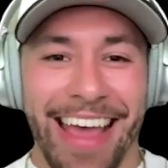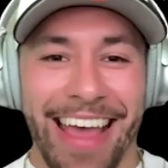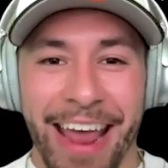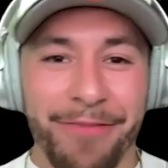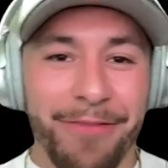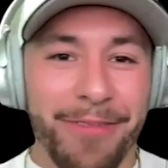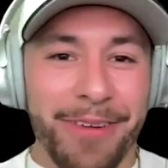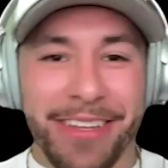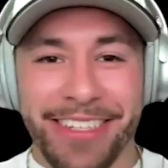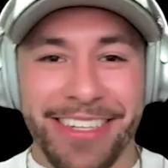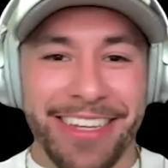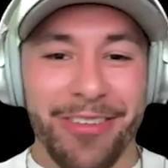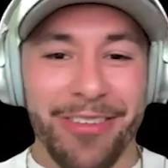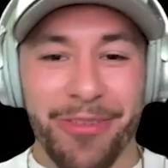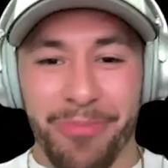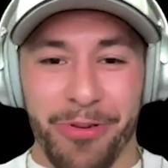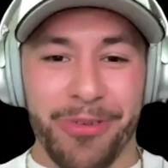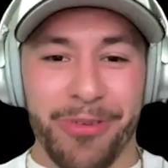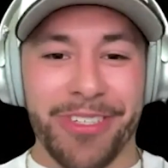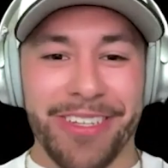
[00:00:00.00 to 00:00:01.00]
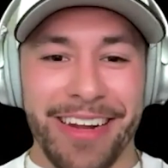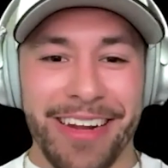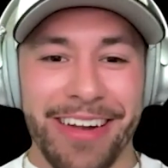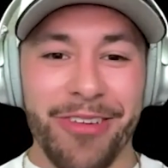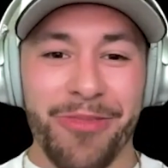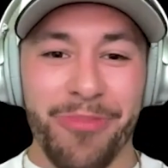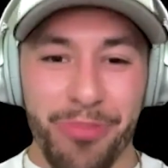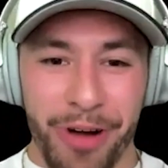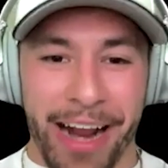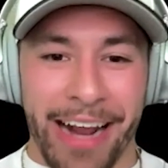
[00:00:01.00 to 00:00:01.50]
every single person in
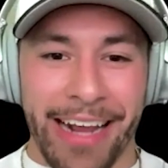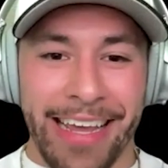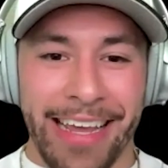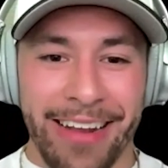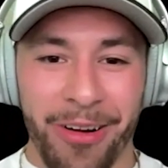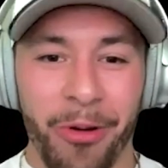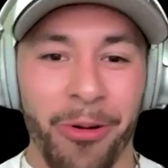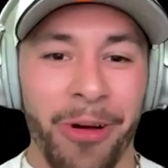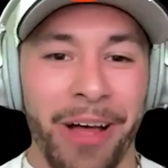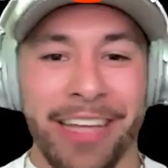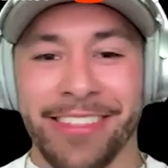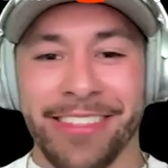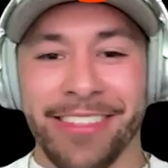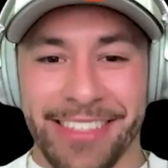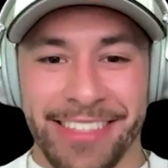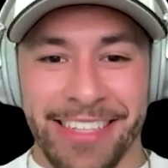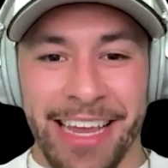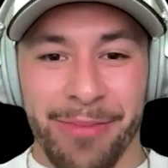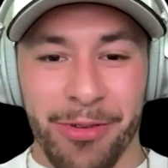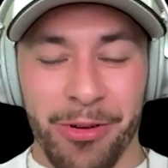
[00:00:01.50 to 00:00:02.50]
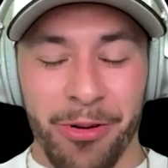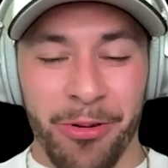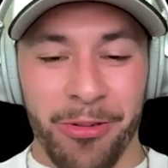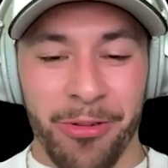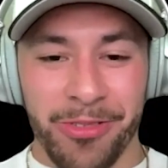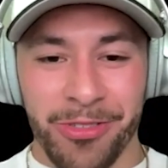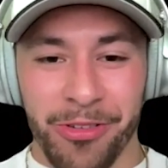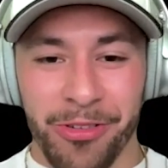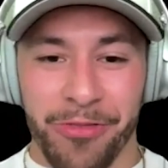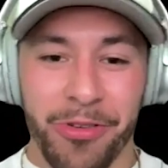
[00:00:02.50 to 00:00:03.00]
your bracket all has the same goal.
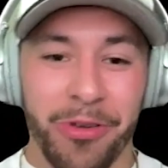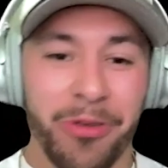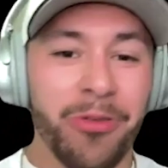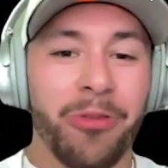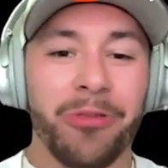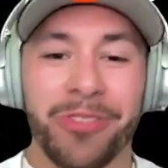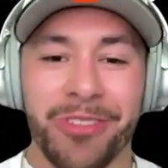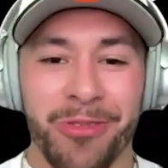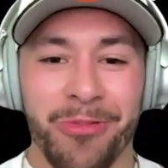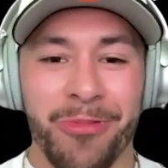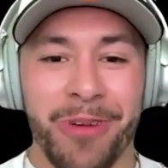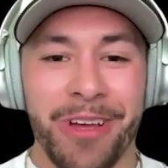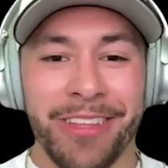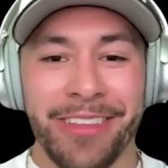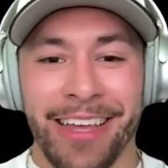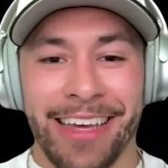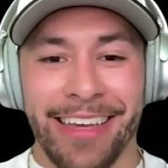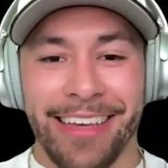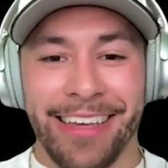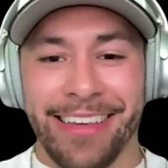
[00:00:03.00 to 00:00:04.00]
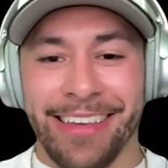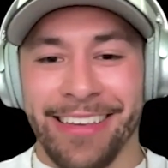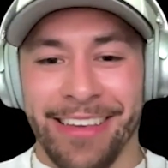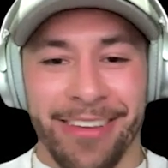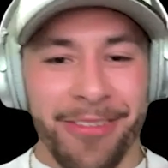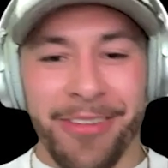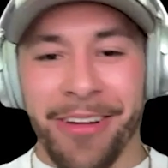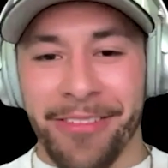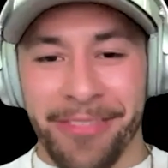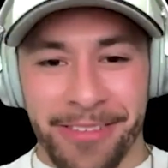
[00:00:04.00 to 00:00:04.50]
So if your goal is to win, like
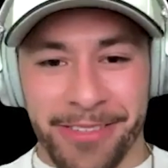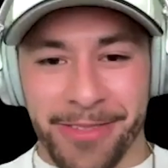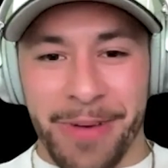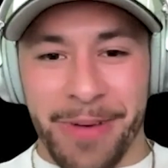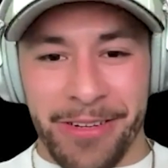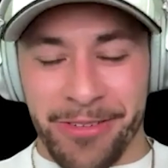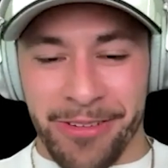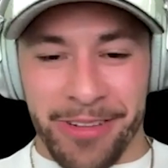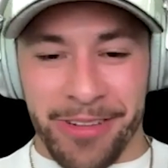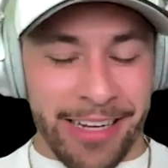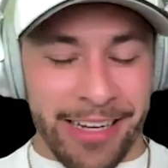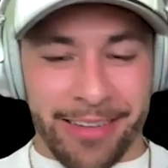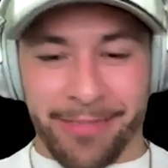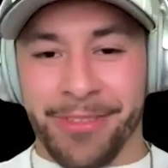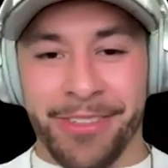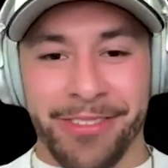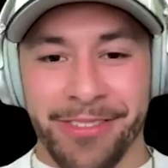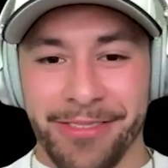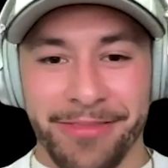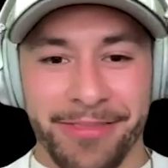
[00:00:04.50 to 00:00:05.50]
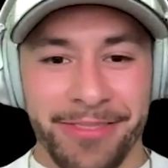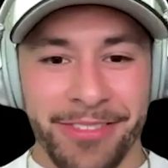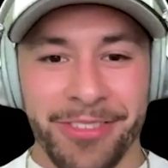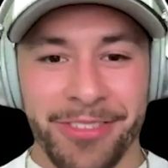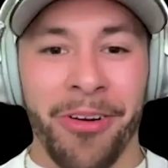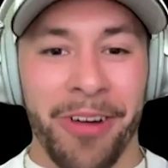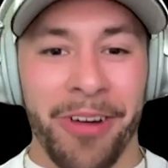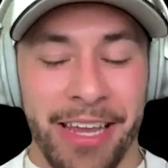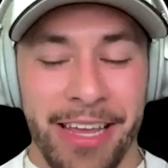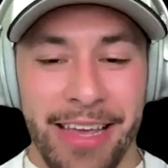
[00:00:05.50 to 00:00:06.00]
you're nothing special. Like I'm just
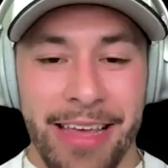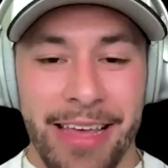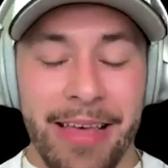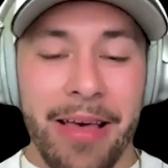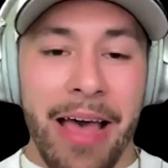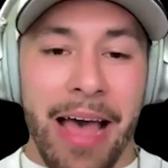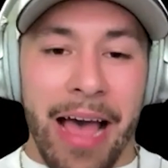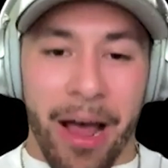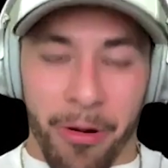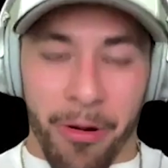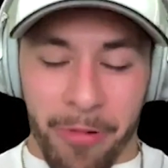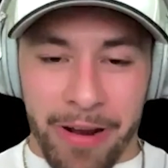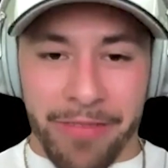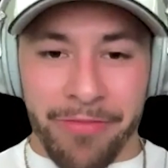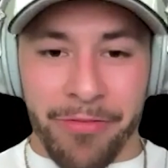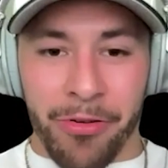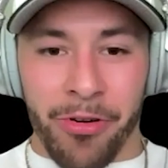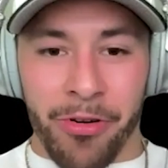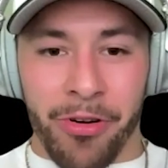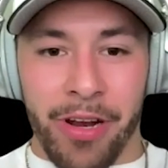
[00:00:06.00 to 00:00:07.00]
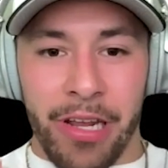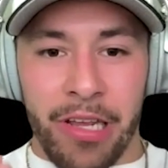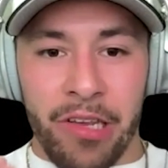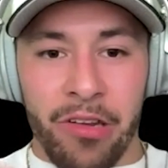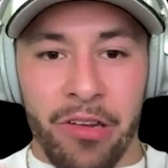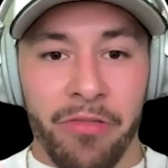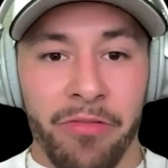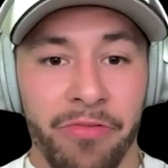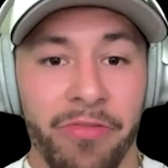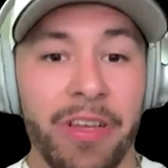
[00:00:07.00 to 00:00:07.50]
sorry. However,
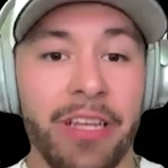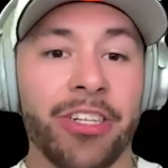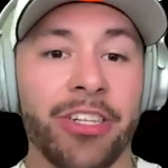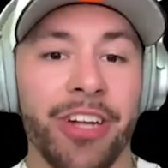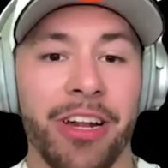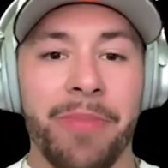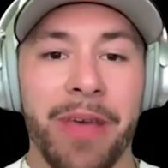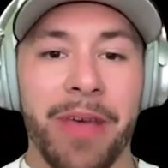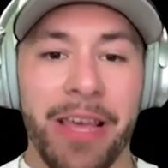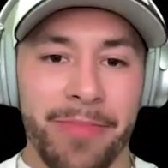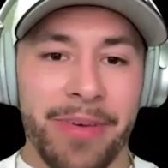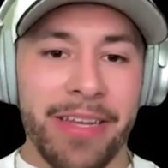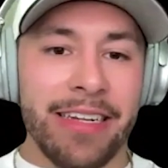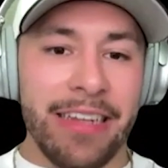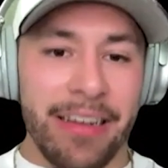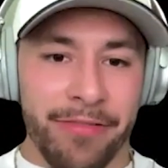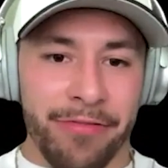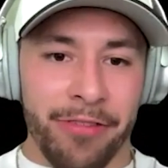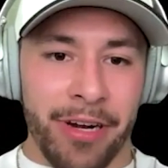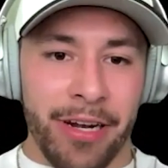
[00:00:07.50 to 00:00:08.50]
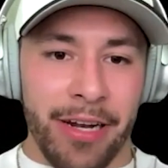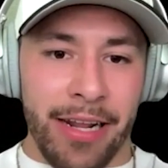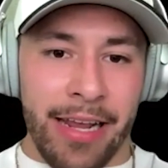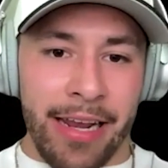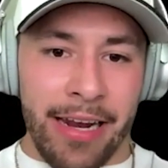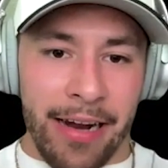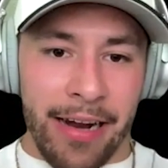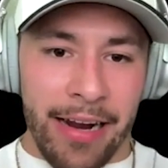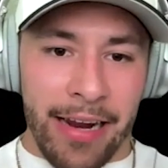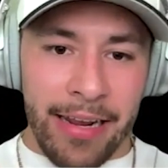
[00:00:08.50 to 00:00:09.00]
your vision may be different.
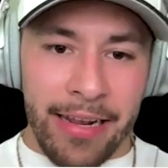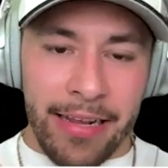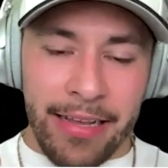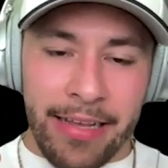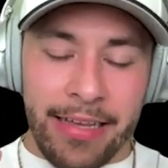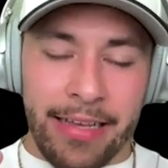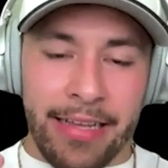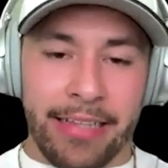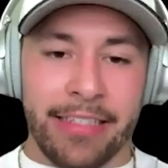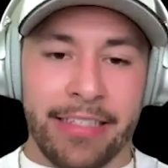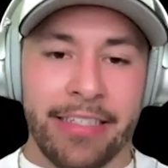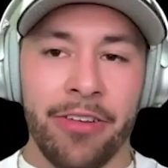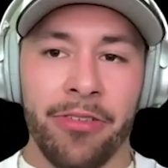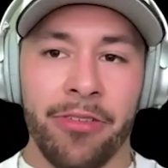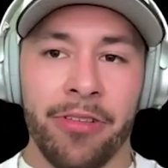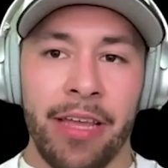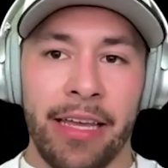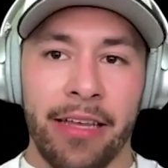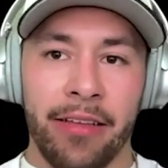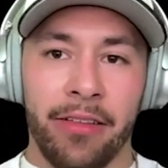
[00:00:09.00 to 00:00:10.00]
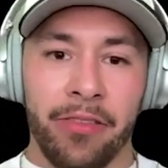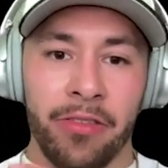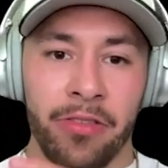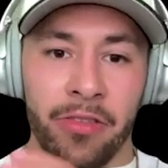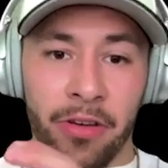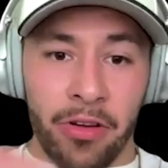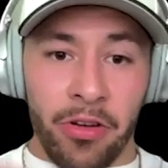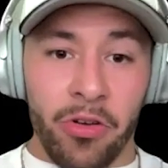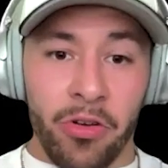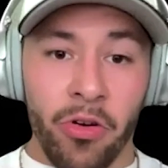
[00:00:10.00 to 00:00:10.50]
And I consider like
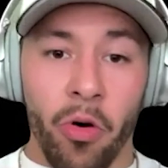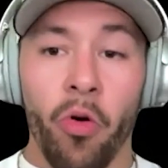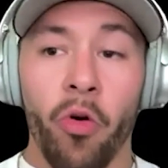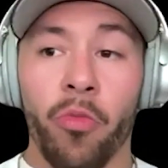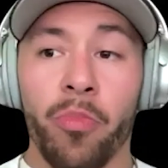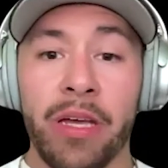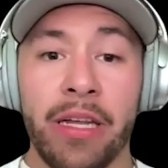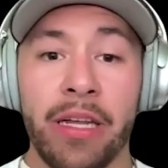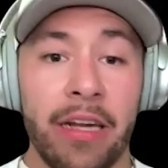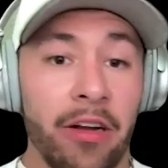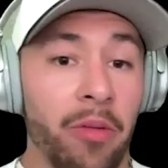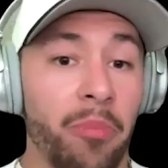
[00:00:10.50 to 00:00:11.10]
the goal being an